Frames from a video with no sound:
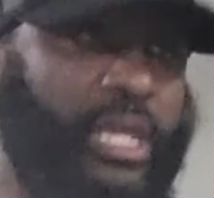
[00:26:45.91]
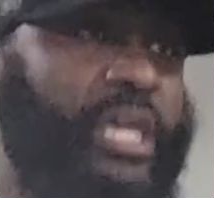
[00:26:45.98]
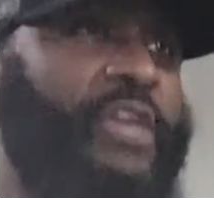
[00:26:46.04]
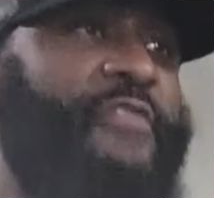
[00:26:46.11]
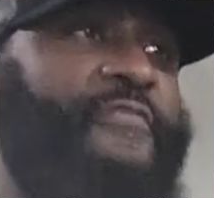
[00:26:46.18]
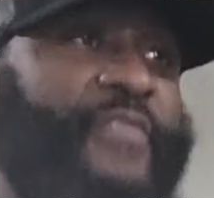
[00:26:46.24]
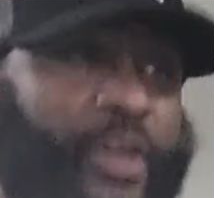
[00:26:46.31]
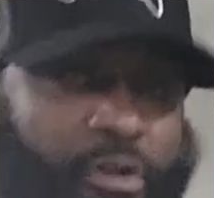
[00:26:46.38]

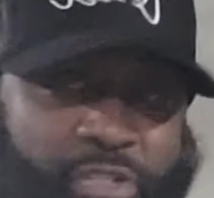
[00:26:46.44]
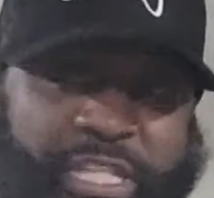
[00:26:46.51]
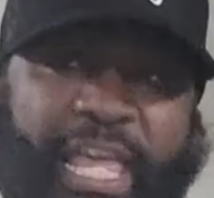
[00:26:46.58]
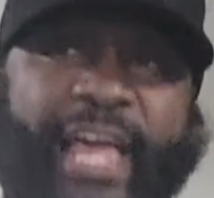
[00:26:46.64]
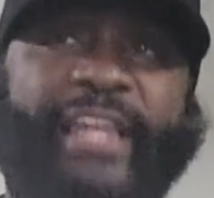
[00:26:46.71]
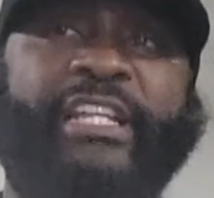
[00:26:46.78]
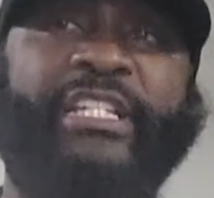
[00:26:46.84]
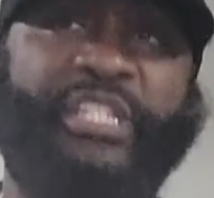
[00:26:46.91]
He feels the
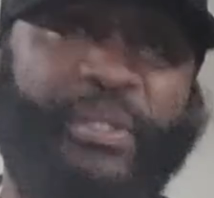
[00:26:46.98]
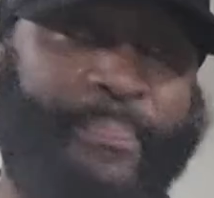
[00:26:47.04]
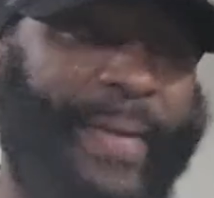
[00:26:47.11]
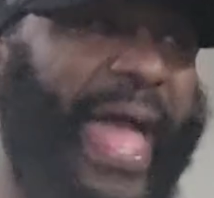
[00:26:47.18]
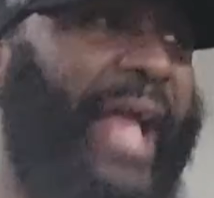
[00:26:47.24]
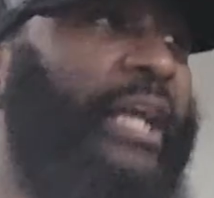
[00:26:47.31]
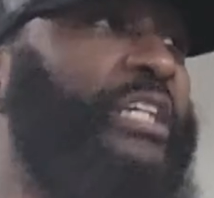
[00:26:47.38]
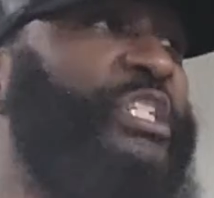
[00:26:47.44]
energy
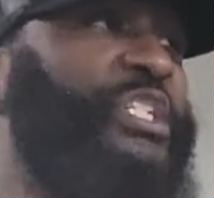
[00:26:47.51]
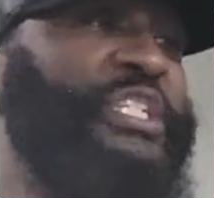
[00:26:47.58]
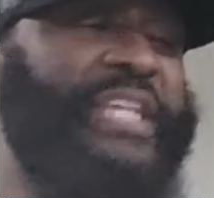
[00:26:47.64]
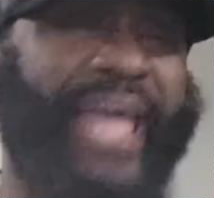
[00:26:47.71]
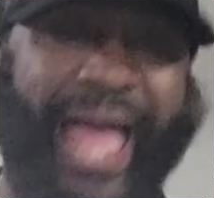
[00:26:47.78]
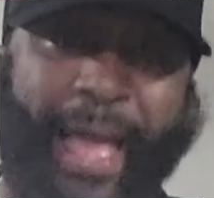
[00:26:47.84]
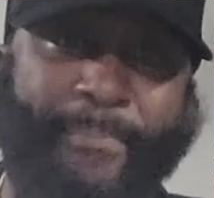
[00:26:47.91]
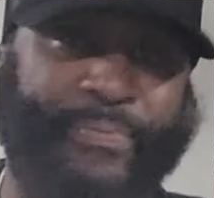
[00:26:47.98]
back because she
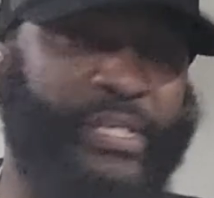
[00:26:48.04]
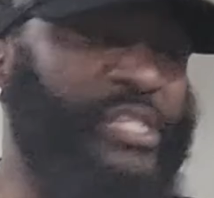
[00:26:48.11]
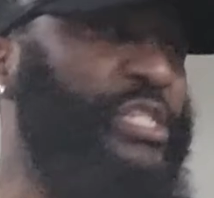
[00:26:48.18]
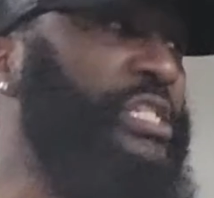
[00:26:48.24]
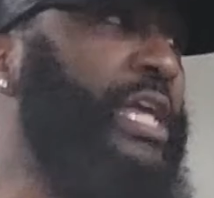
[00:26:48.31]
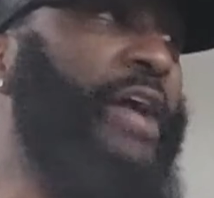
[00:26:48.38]
happy.